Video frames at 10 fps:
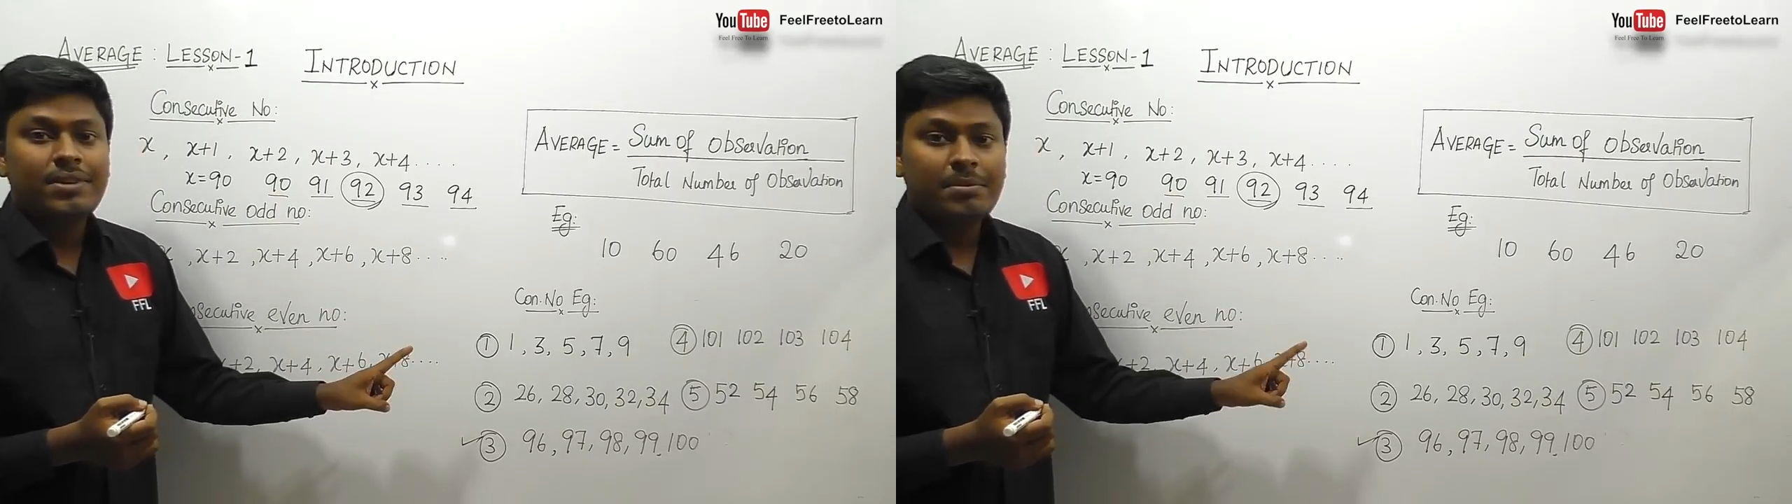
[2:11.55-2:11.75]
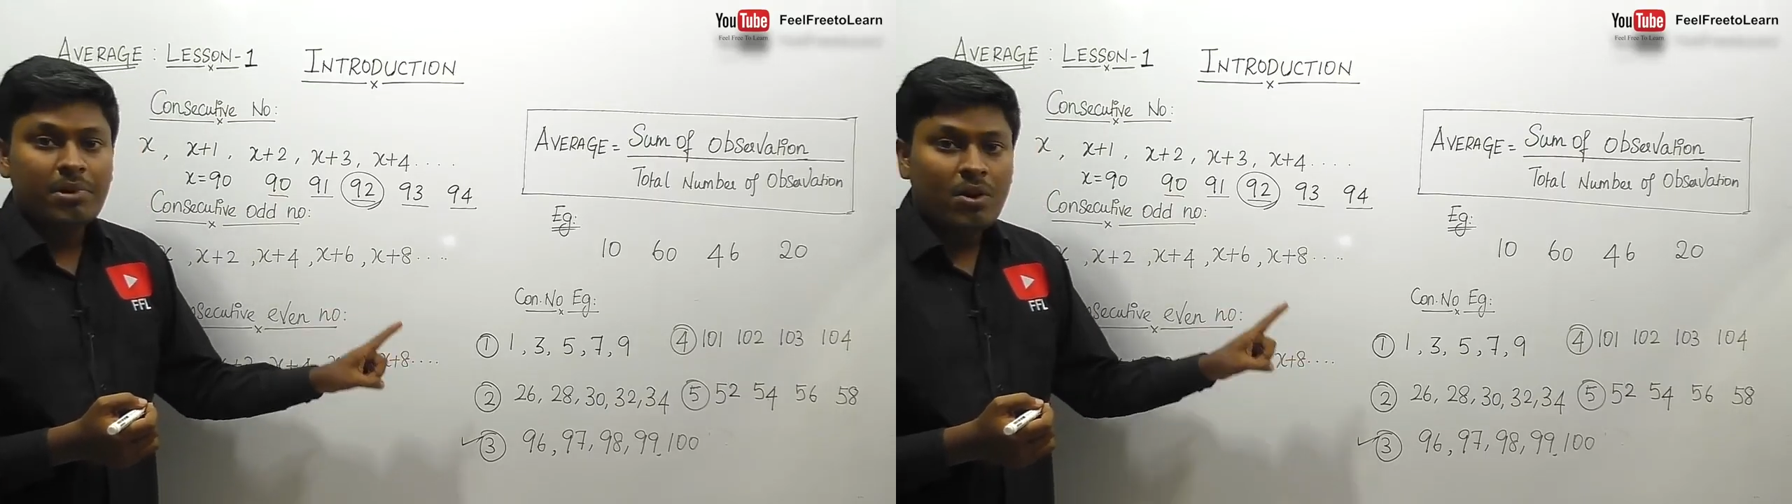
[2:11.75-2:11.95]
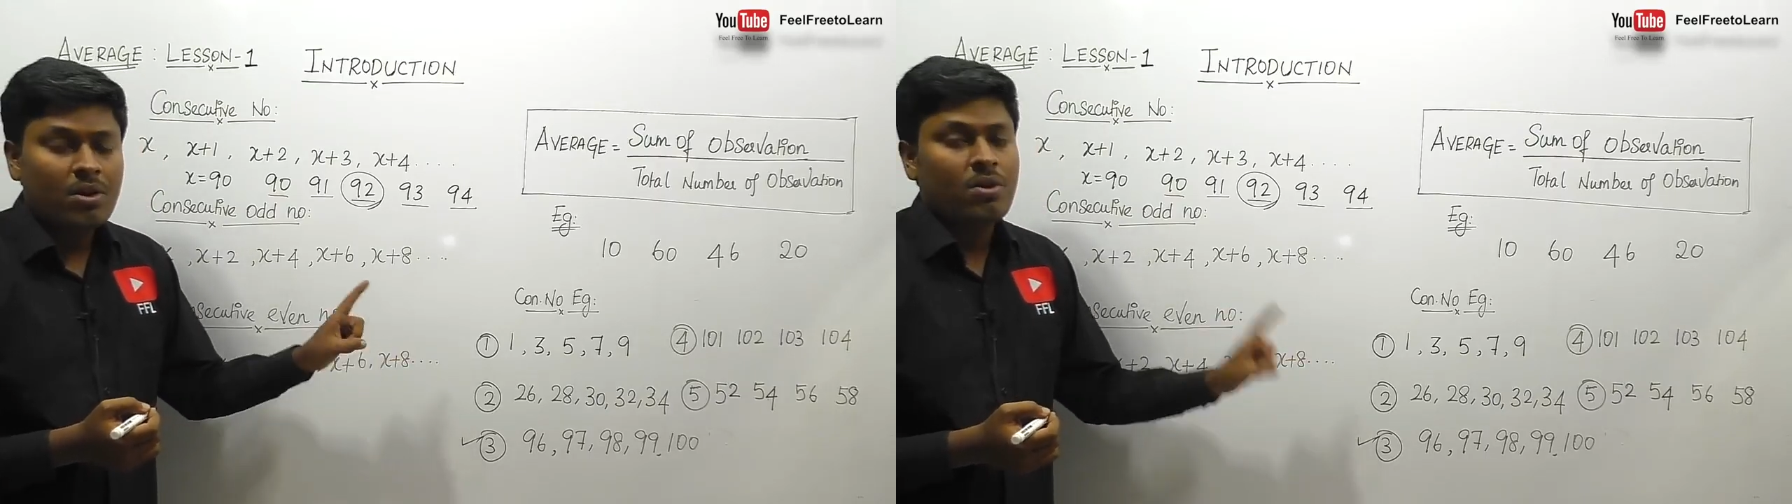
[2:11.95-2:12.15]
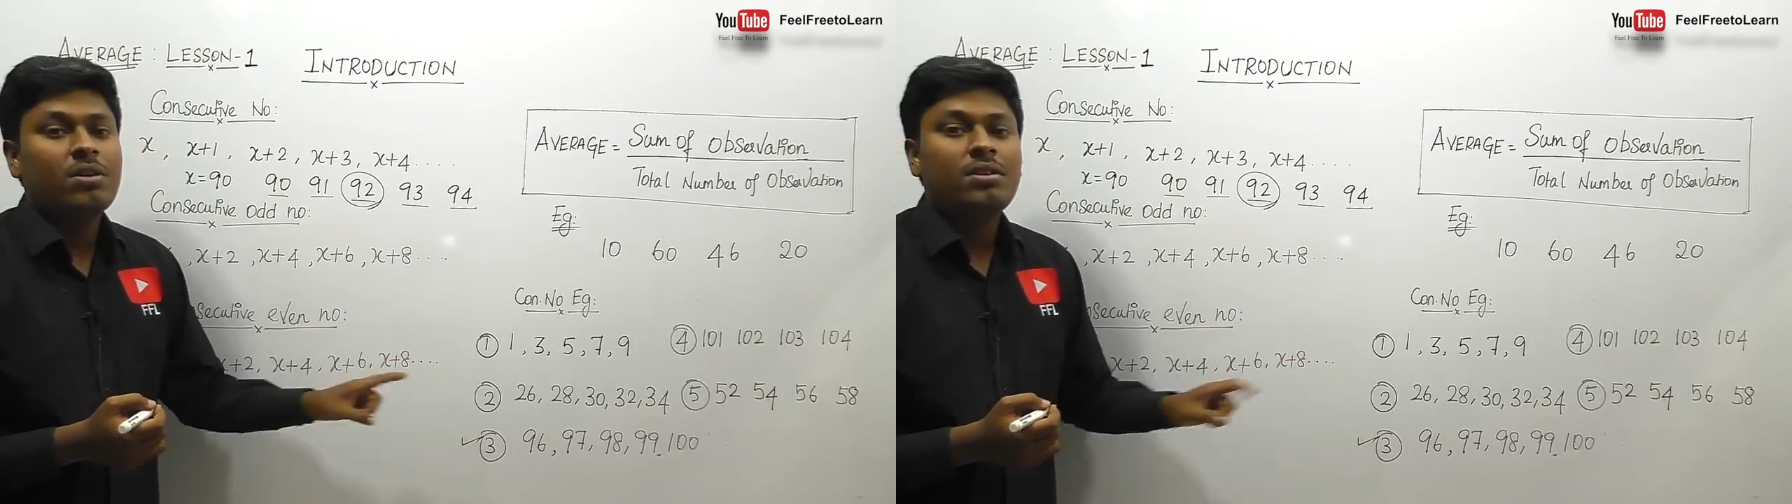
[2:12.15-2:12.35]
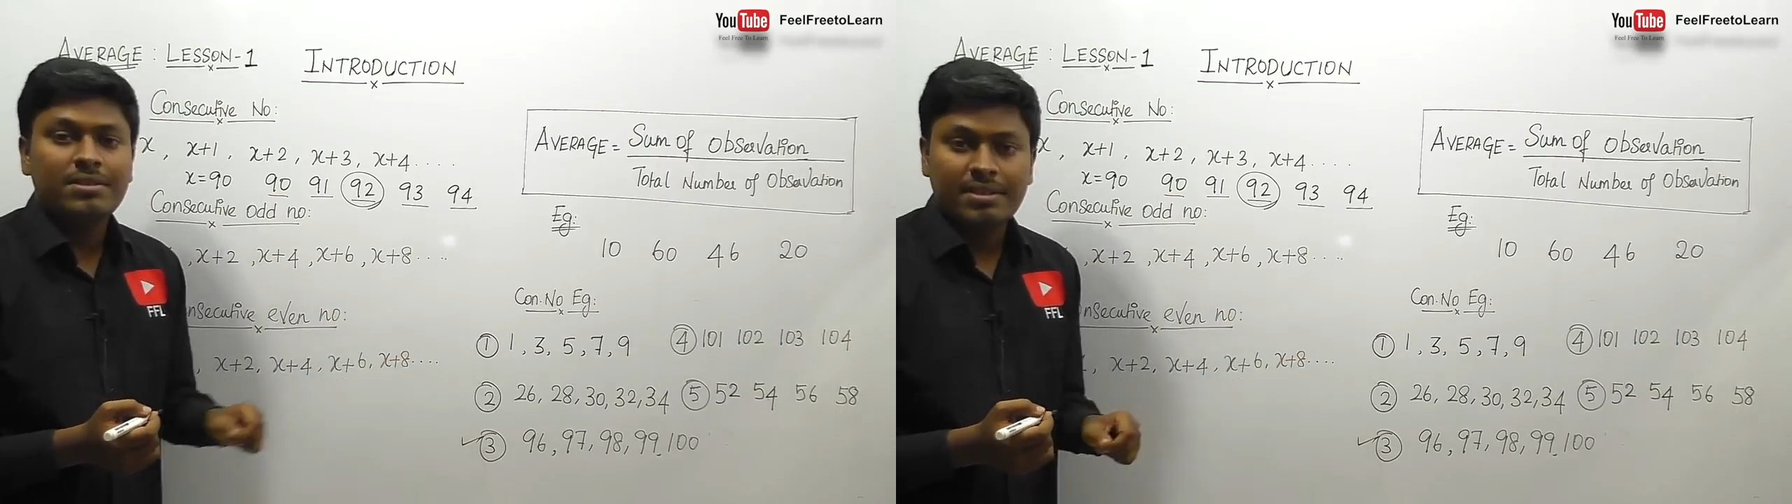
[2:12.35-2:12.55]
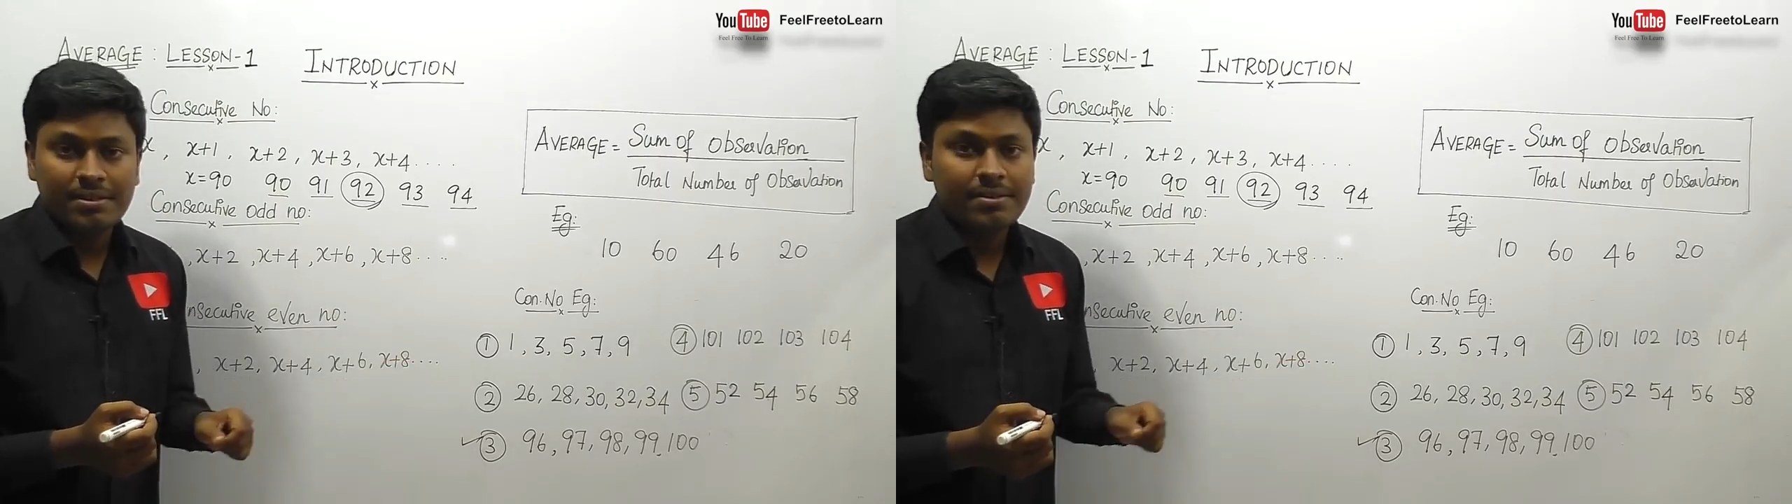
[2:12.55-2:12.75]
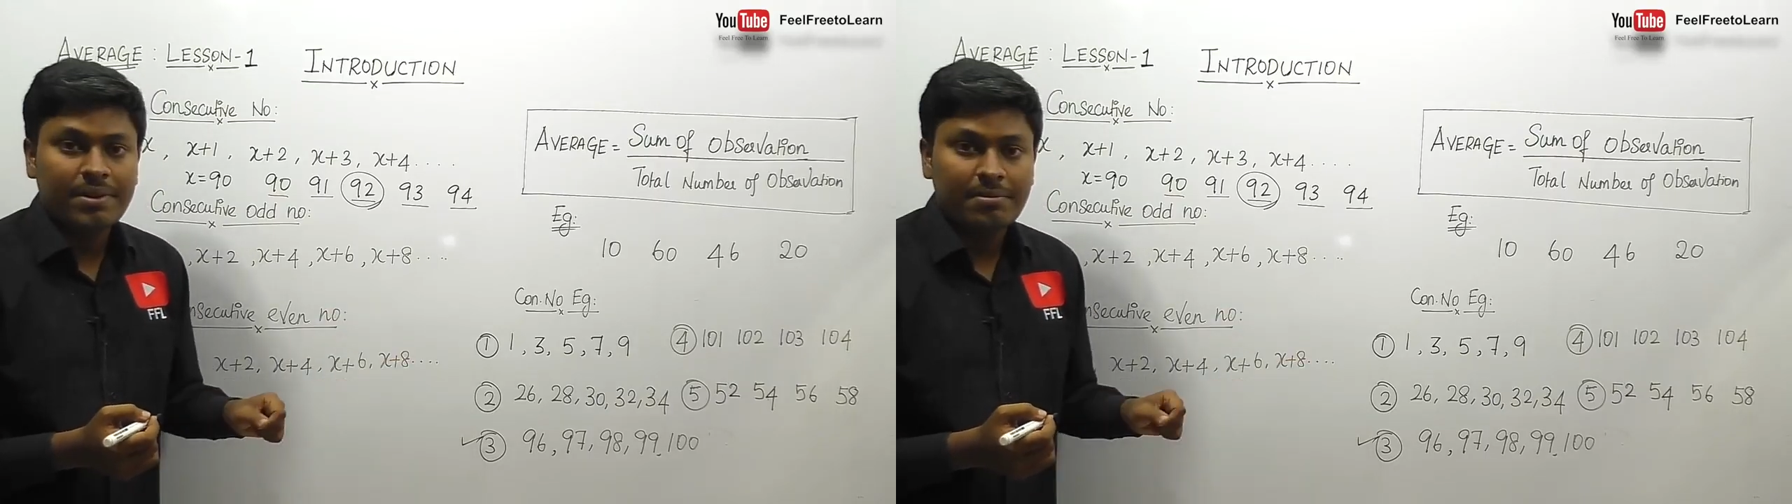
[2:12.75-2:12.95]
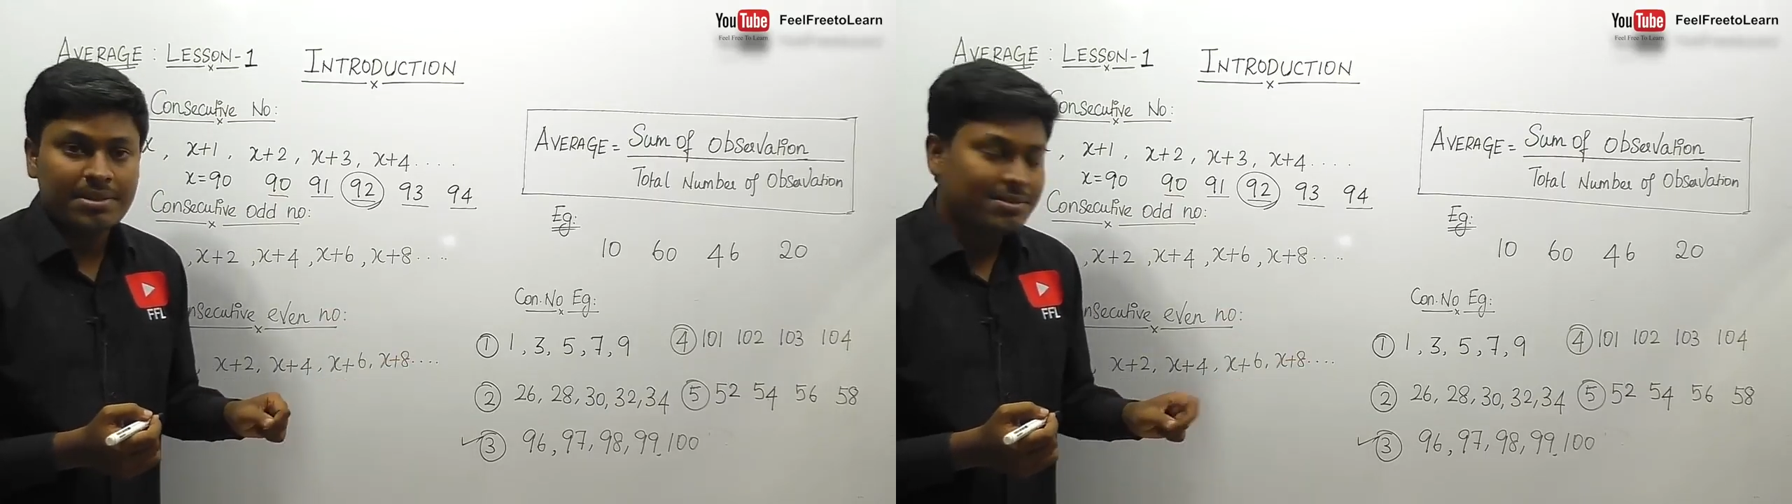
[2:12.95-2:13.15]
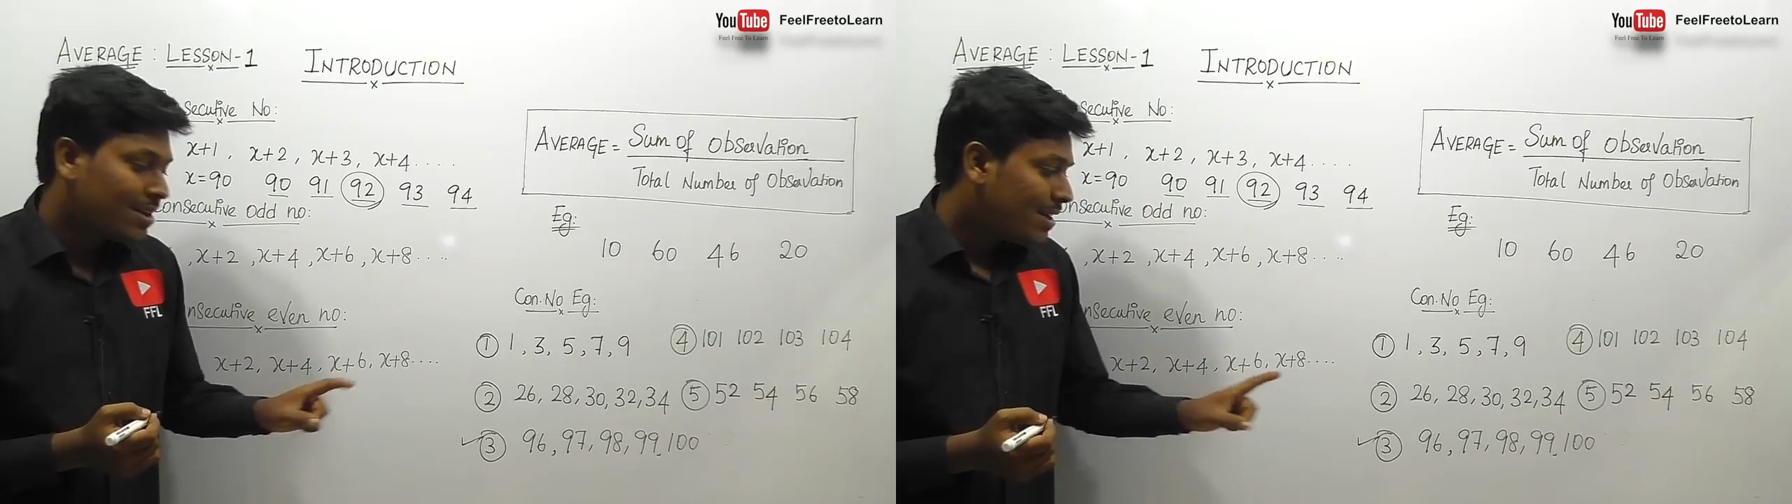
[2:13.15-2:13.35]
number or non-consecutive numbers.